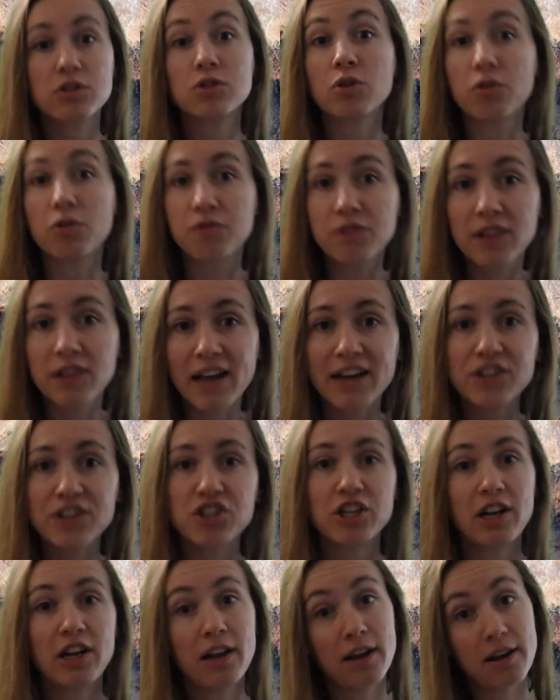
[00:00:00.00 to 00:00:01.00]
of
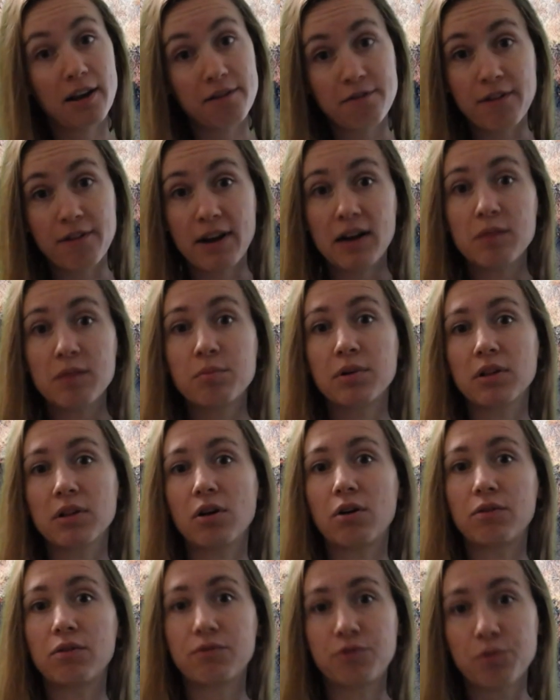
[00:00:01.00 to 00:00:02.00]
largely
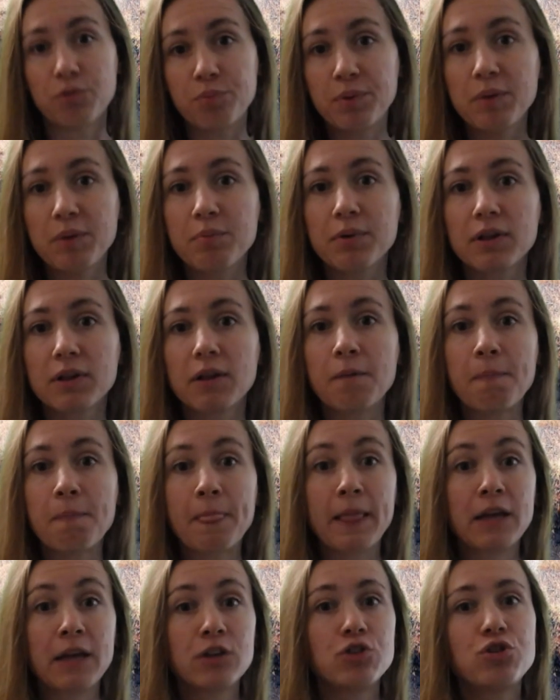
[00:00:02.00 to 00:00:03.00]
available for people
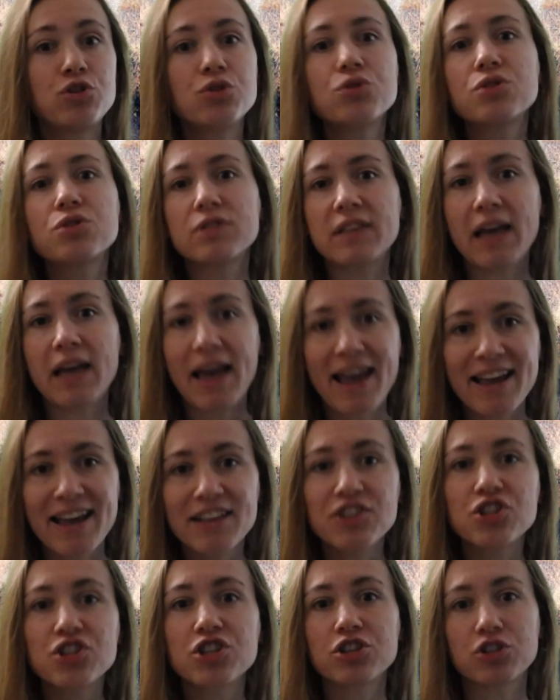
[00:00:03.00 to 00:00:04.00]
due to the
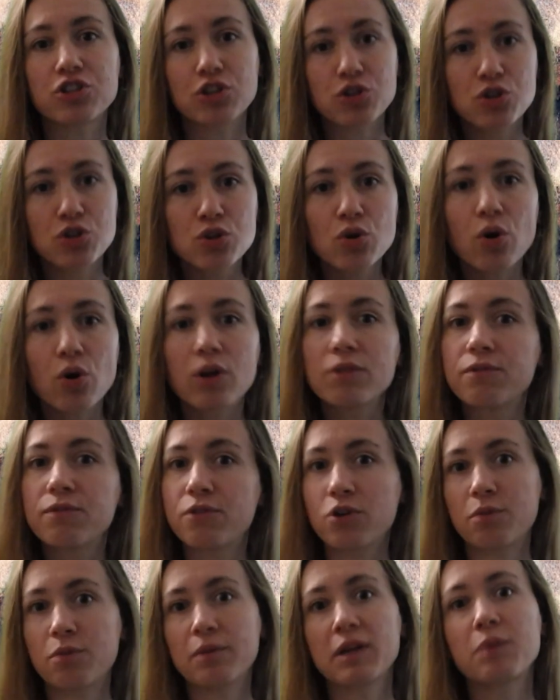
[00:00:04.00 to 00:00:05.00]
ancient
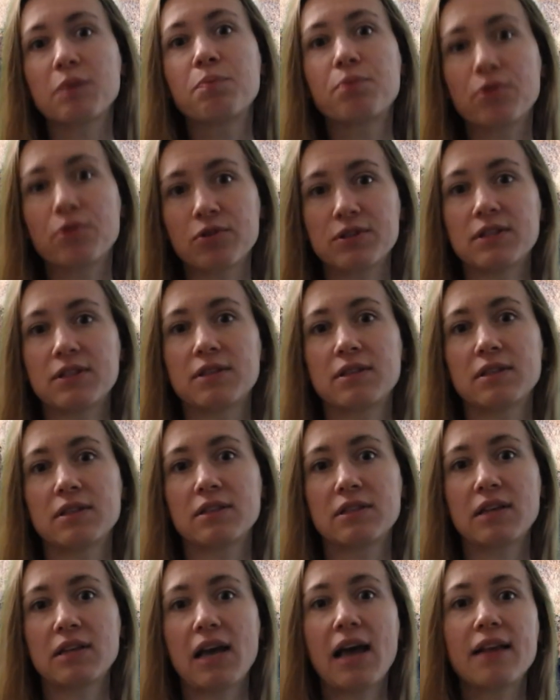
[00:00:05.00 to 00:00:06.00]
soil-forming
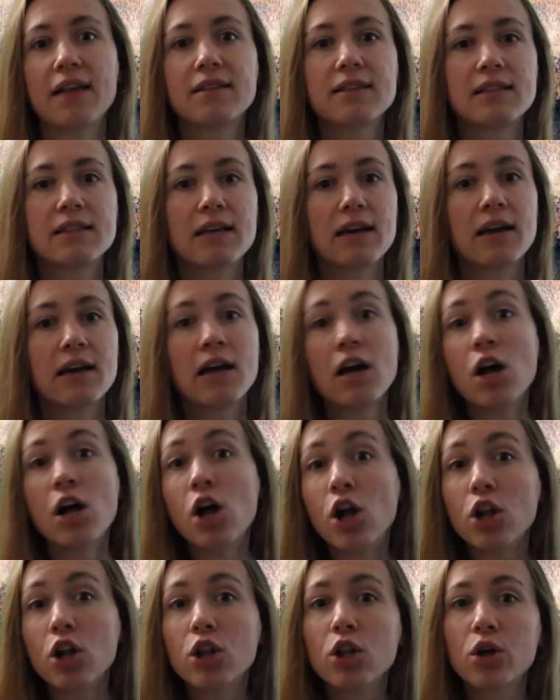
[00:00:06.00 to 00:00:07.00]
processes and the
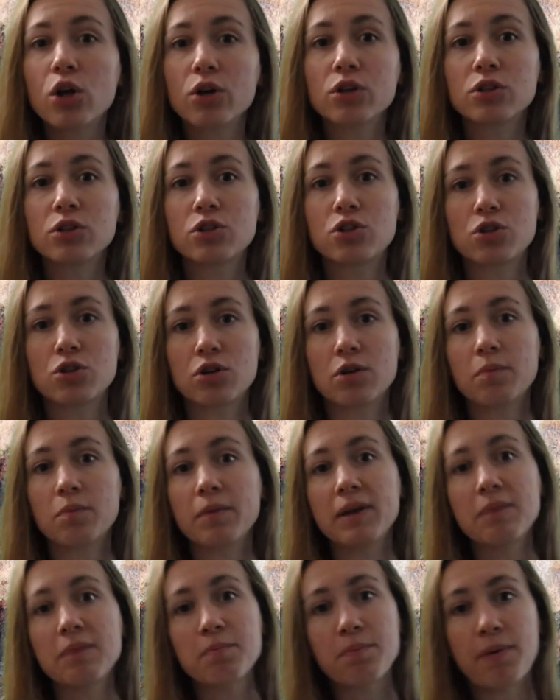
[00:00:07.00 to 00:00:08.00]
long-term
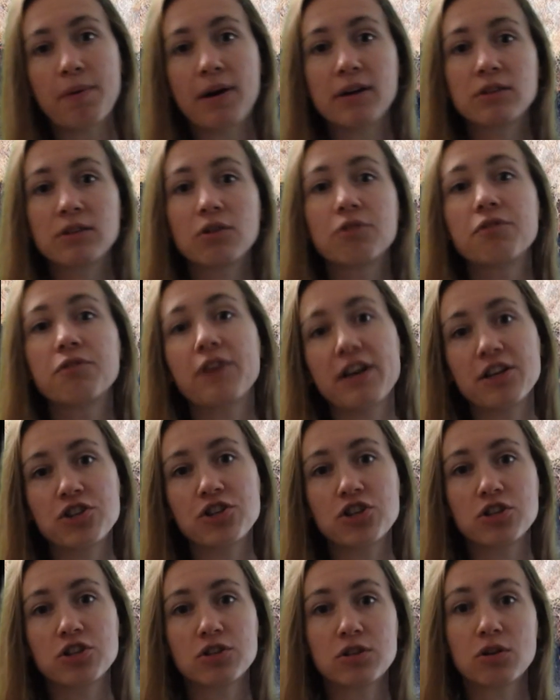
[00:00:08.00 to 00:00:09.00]
impact of
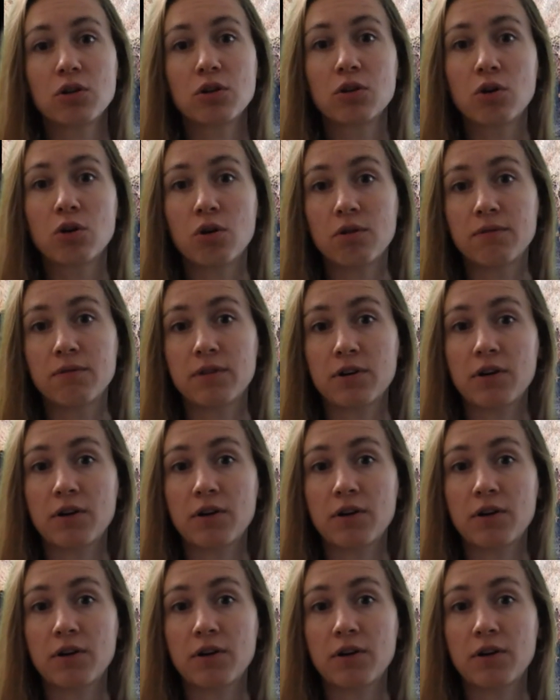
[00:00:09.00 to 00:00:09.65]
ancient soil cover